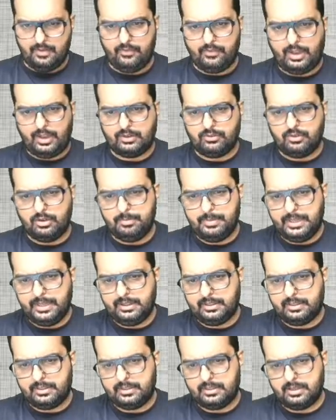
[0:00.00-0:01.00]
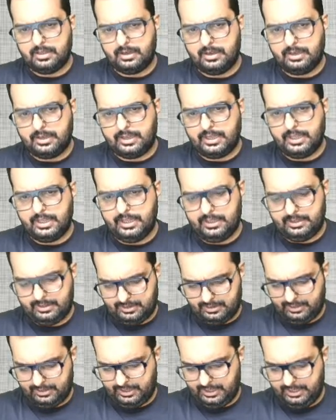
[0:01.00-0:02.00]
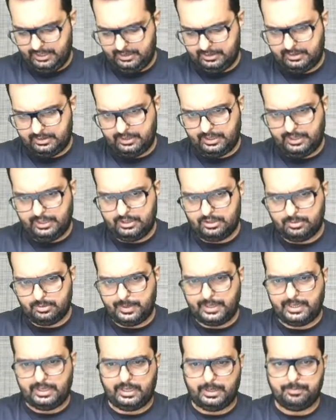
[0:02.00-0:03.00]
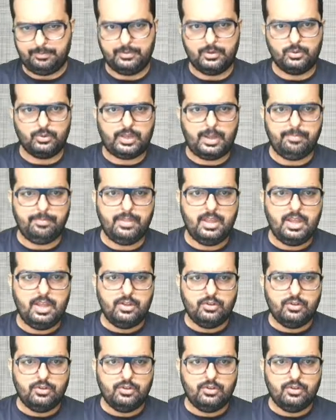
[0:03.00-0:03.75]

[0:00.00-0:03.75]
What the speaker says: That will be 33,320. Okay.